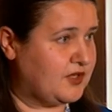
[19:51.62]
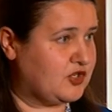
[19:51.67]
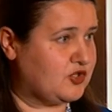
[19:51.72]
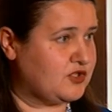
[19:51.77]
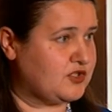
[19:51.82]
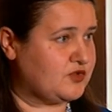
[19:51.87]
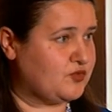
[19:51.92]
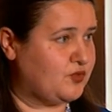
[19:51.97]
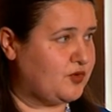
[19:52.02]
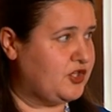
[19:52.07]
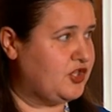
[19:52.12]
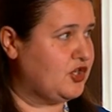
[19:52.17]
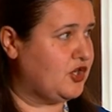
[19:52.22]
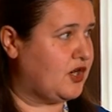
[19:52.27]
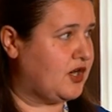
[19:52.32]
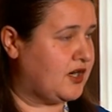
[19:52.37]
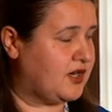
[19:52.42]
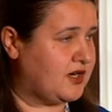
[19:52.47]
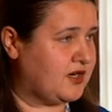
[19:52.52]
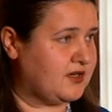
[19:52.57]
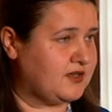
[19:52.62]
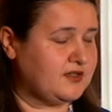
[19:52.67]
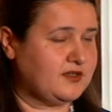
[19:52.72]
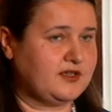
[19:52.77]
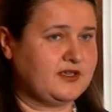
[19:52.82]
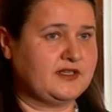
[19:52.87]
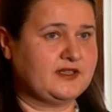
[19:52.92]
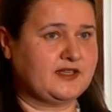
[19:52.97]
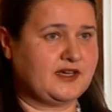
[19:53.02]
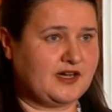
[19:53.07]
because we are
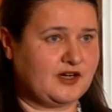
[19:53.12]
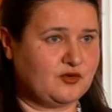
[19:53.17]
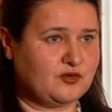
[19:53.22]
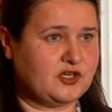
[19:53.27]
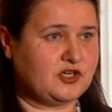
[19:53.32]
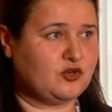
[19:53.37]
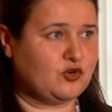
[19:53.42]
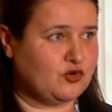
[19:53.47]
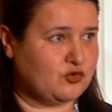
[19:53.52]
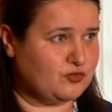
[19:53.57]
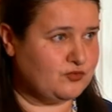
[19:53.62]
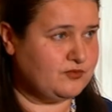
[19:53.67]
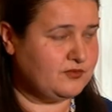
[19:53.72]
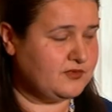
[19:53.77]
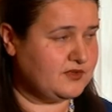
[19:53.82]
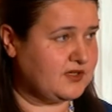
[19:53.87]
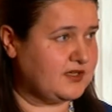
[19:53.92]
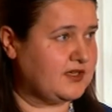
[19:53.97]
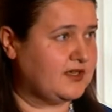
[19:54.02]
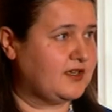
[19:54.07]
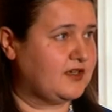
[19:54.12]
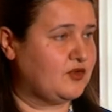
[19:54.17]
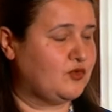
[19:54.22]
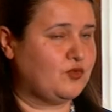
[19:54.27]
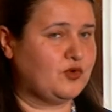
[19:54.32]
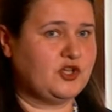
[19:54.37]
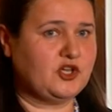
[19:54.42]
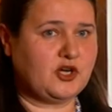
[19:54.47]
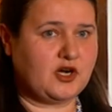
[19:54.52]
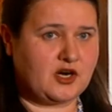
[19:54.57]
in our home.
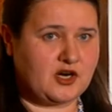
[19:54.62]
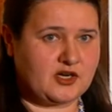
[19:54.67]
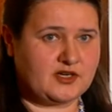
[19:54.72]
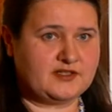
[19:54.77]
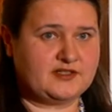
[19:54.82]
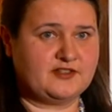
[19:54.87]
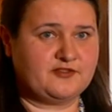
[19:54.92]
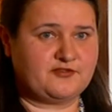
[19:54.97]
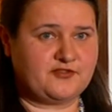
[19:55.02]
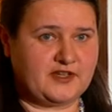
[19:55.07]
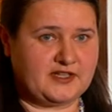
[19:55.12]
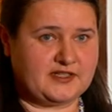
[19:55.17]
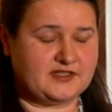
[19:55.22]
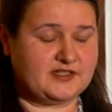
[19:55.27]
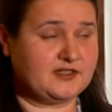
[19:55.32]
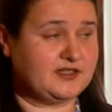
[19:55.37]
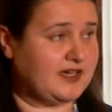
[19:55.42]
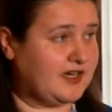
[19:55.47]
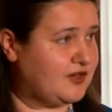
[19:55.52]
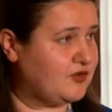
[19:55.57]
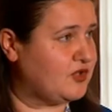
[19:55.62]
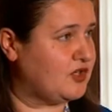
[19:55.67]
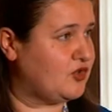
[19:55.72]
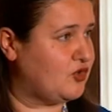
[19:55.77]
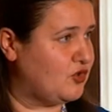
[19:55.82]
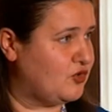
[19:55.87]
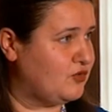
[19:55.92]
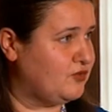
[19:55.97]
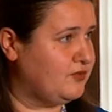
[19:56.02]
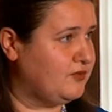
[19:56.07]
We are defending
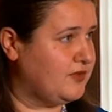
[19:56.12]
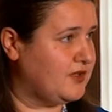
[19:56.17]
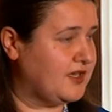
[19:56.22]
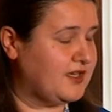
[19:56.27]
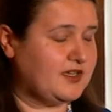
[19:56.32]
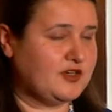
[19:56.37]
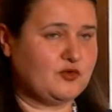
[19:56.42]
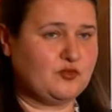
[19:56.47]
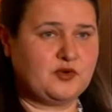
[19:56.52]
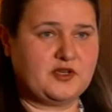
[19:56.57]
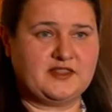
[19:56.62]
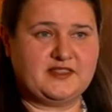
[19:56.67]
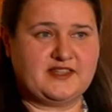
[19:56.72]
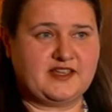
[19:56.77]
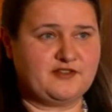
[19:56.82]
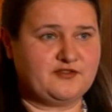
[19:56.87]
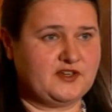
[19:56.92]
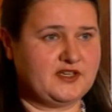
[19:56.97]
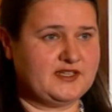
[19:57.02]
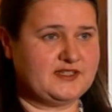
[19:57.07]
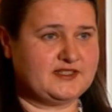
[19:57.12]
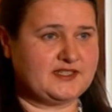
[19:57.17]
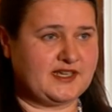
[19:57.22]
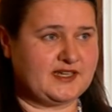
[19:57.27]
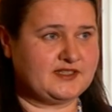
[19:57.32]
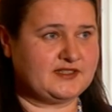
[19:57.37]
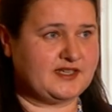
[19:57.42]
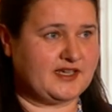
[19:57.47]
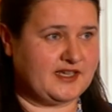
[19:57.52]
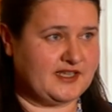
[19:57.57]
our home. We never
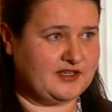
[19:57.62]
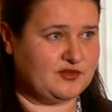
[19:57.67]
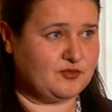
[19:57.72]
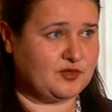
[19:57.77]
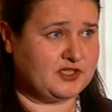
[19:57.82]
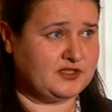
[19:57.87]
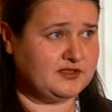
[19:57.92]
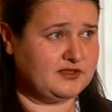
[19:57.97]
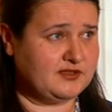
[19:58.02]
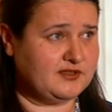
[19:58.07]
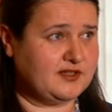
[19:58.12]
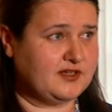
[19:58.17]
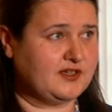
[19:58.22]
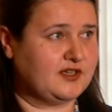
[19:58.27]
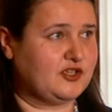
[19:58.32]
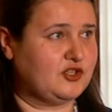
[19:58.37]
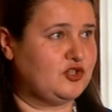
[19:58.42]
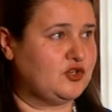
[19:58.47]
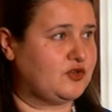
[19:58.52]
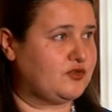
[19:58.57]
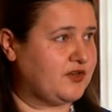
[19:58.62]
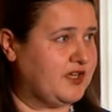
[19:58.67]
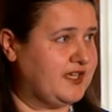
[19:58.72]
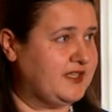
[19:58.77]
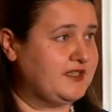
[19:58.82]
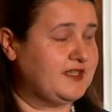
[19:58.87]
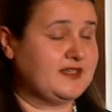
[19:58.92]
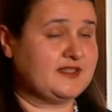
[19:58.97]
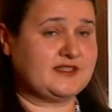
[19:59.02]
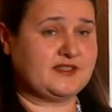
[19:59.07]
attacked anyone.
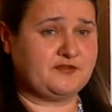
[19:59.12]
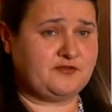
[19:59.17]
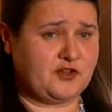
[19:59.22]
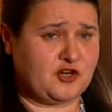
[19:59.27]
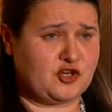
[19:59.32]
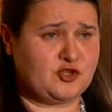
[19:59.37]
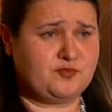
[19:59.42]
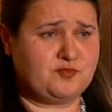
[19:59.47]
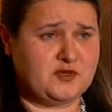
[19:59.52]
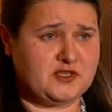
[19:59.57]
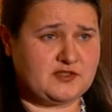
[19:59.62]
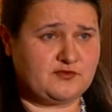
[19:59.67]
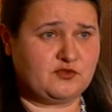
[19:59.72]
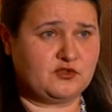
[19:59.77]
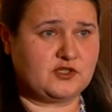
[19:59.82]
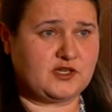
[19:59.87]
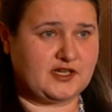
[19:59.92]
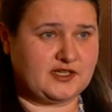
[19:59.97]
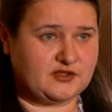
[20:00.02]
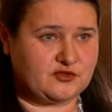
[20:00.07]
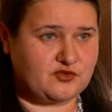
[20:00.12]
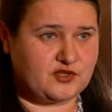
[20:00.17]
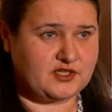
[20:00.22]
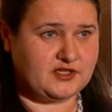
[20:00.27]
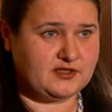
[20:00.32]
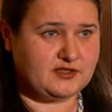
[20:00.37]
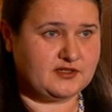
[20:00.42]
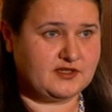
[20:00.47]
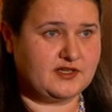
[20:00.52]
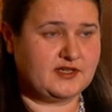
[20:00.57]
Ukraine is a very peaceful
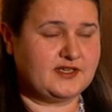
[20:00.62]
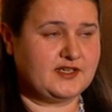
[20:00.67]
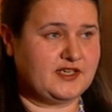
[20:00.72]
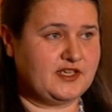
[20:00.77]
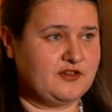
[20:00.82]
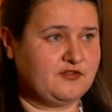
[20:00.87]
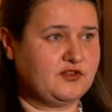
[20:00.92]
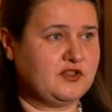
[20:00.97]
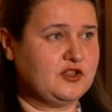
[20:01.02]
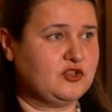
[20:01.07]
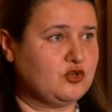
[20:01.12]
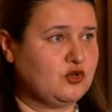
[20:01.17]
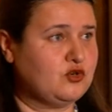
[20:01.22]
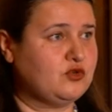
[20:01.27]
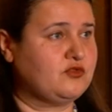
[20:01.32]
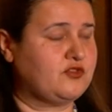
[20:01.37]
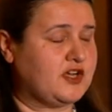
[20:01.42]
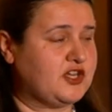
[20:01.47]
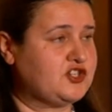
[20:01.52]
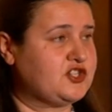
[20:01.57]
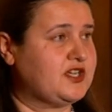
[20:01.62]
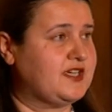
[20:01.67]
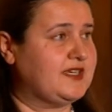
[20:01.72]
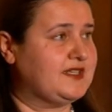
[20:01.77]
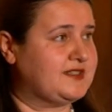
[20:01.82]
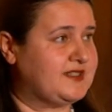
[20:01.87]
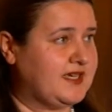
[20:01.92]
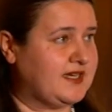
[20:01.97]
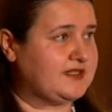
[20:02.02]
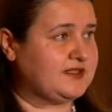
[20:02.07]
country. Even though Russia
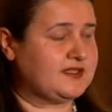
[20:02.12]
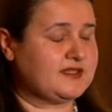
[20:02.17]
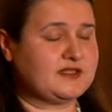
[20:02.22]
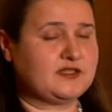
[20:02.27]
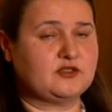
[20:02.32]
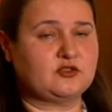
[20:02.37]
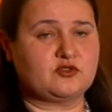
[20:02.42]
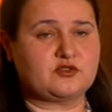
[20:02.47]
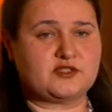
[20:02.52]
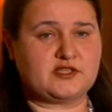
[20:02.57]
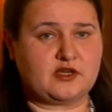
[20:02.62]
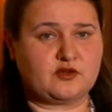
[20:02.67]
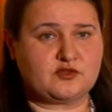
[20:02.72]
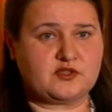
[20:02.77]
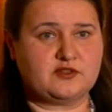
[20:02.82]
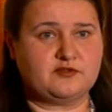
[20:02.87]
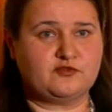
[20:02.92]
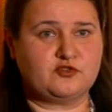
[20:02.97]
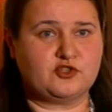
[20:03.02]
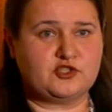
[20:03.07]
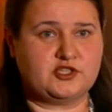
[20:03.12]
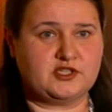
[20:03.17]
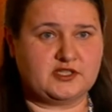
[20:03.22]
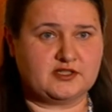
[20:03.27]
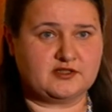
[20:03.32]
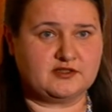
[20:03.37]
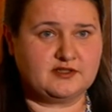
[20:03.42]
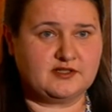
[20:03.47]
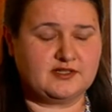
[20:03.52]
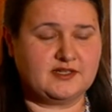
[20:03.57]
attacked us in
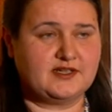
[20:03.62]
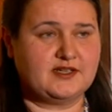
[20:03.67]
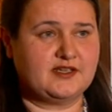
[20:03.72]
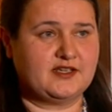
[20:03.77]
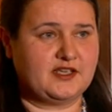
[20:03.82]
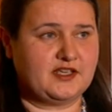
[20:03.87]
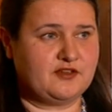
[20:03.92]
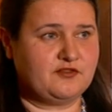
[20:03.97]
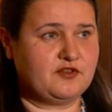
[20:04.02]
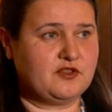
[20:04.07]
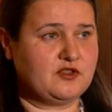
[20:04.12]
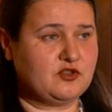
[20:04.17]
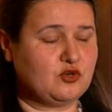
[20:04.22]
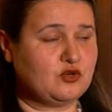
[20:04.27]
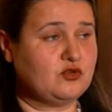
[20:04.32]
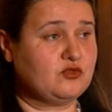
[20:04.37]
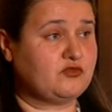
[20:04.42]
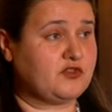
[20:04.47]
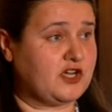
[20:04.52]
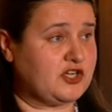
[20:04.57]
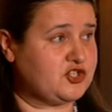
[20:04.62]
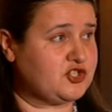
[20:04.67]
2014, even though